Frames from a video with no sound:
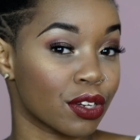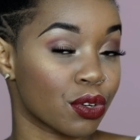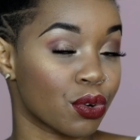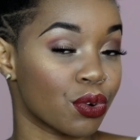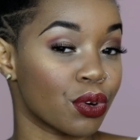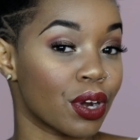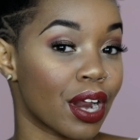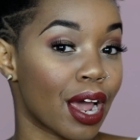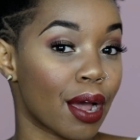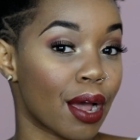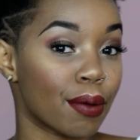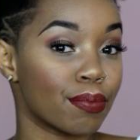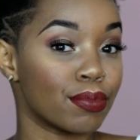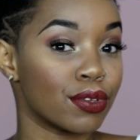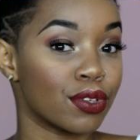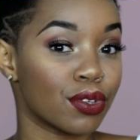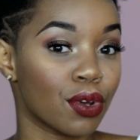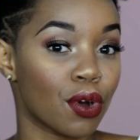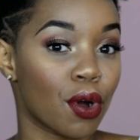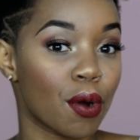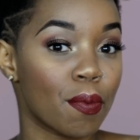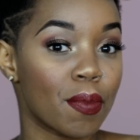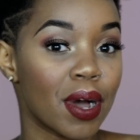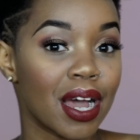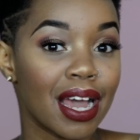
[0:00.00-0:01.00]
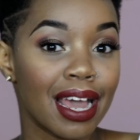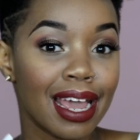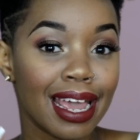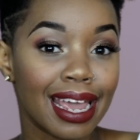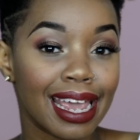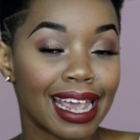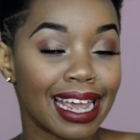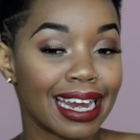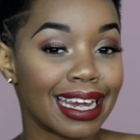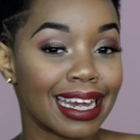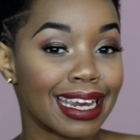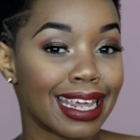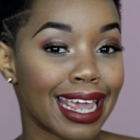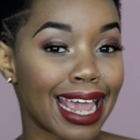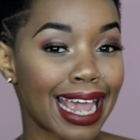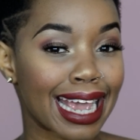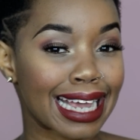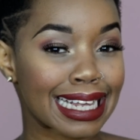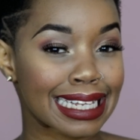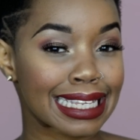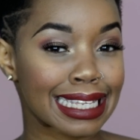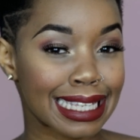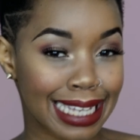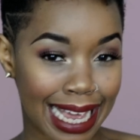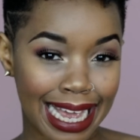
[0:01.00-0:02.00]
It could absorb any
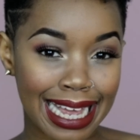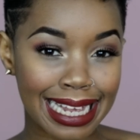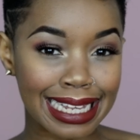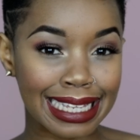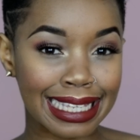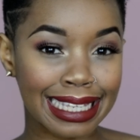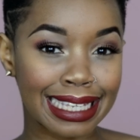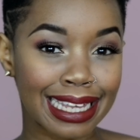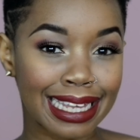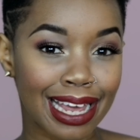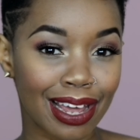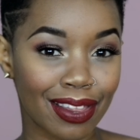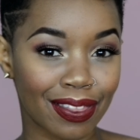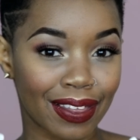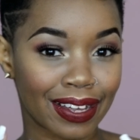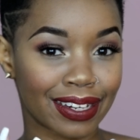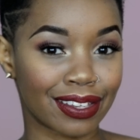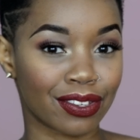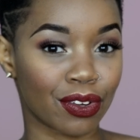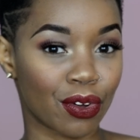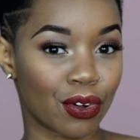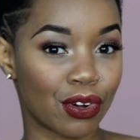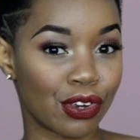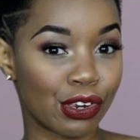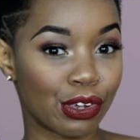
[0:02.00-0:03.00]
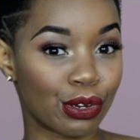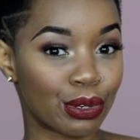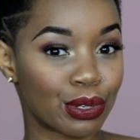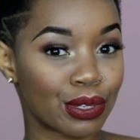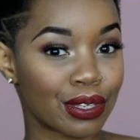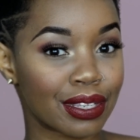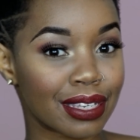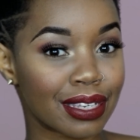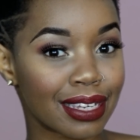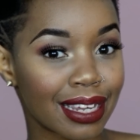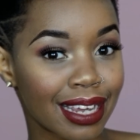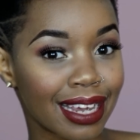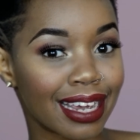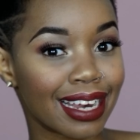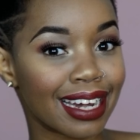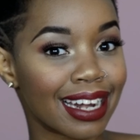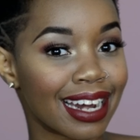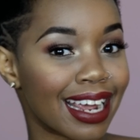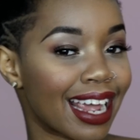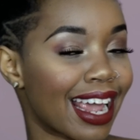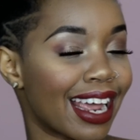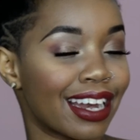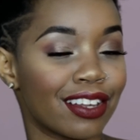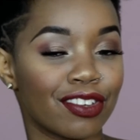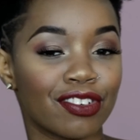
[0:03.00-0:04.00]
excess that's on your
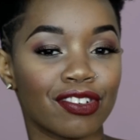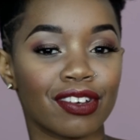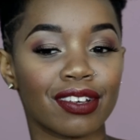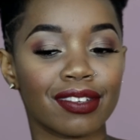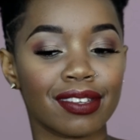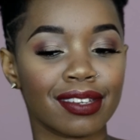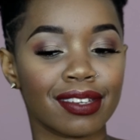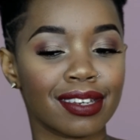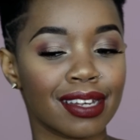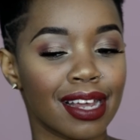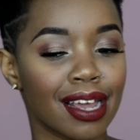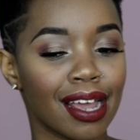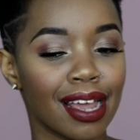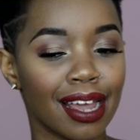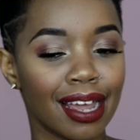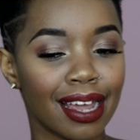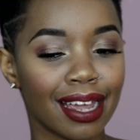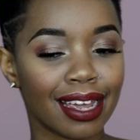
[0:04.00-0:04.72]
skin and just